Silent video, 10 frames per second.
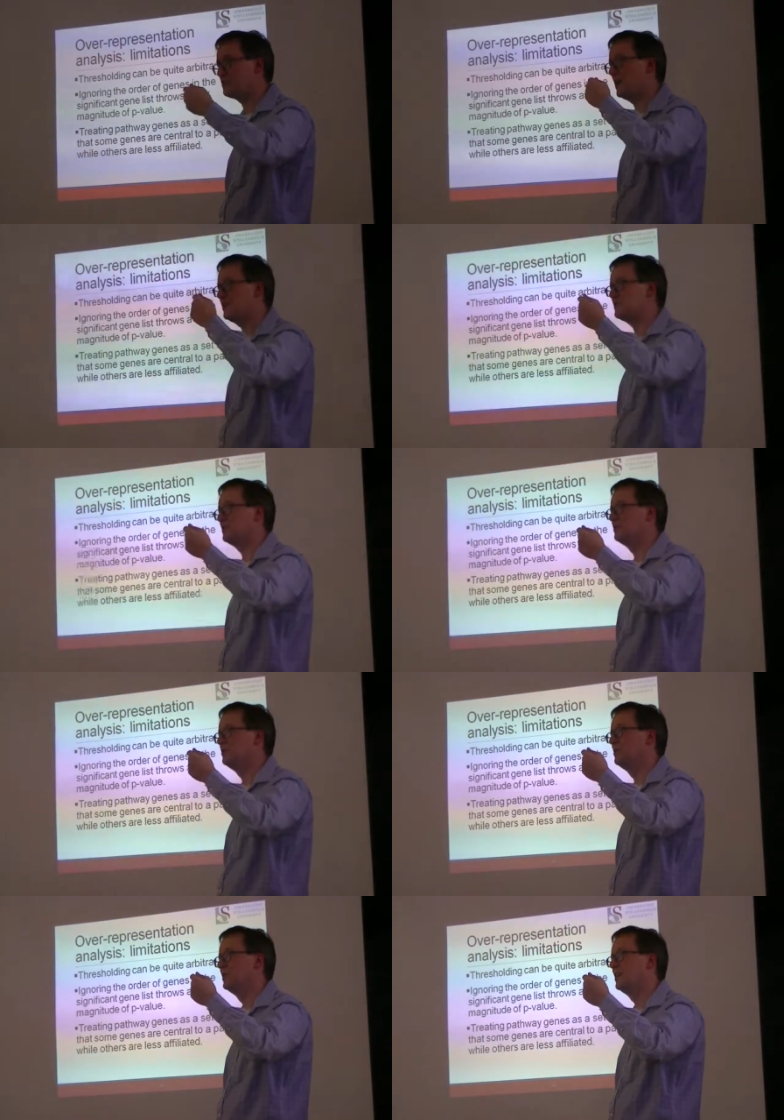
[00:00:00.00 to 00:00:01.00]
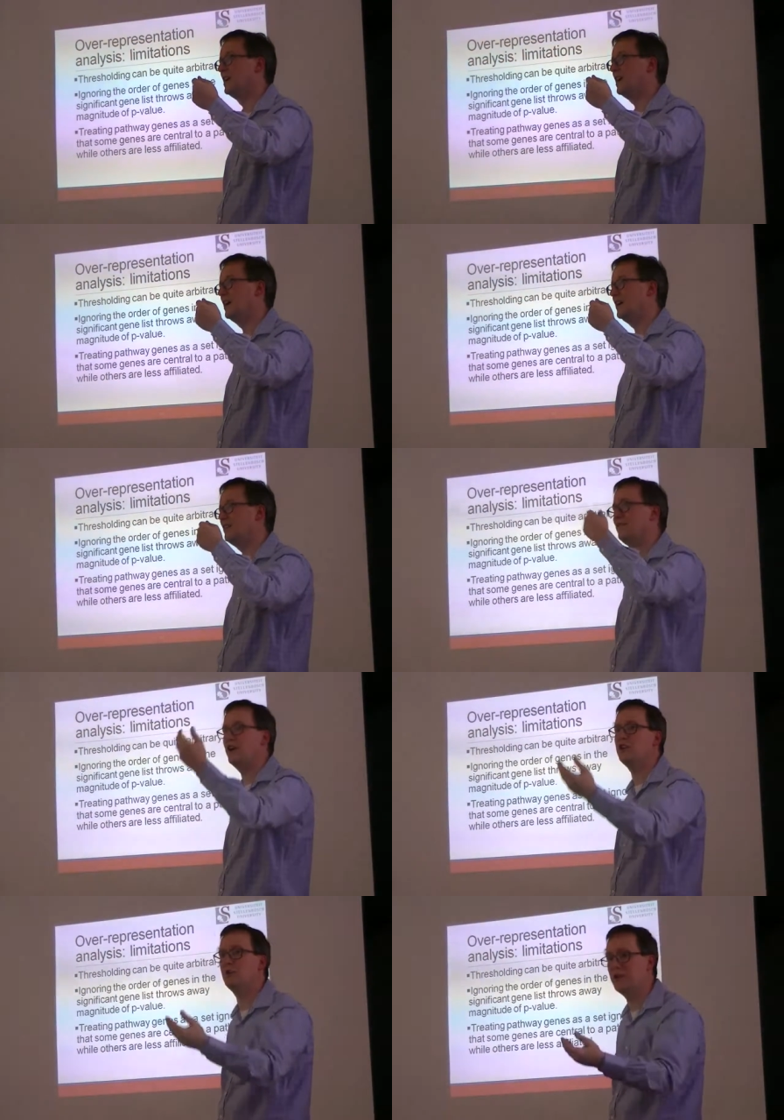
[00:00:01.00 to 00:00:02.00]
try to
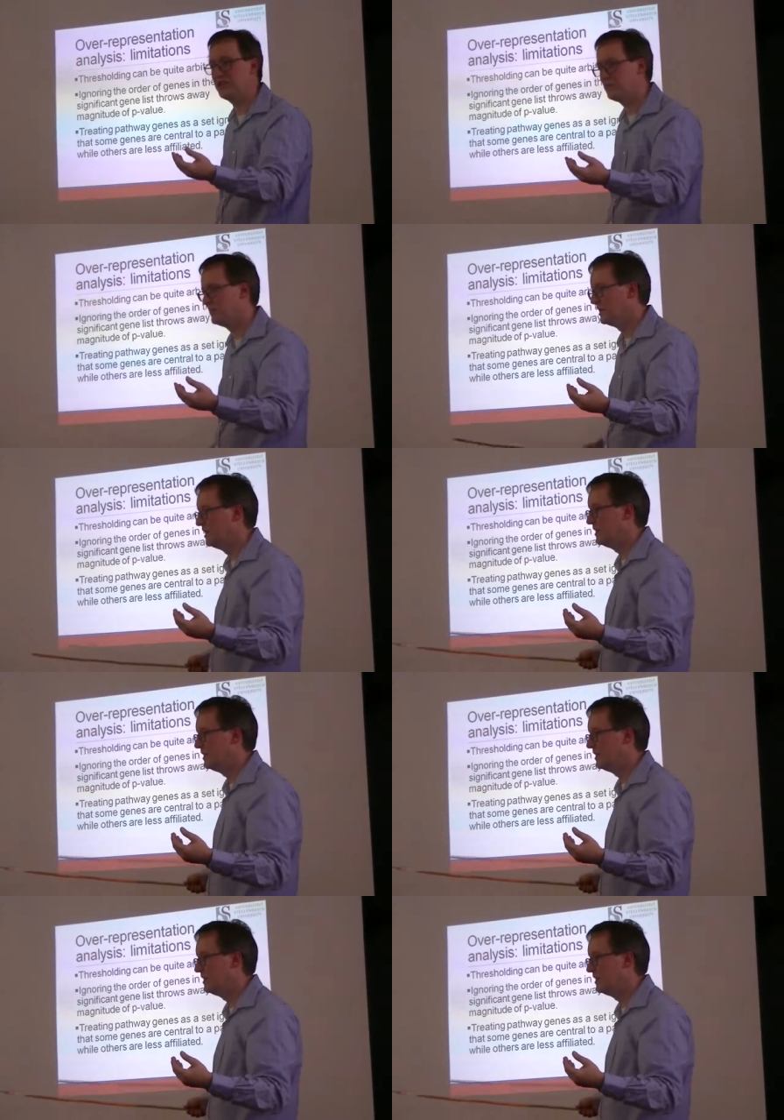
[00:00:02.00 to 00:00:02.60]
evaluate them,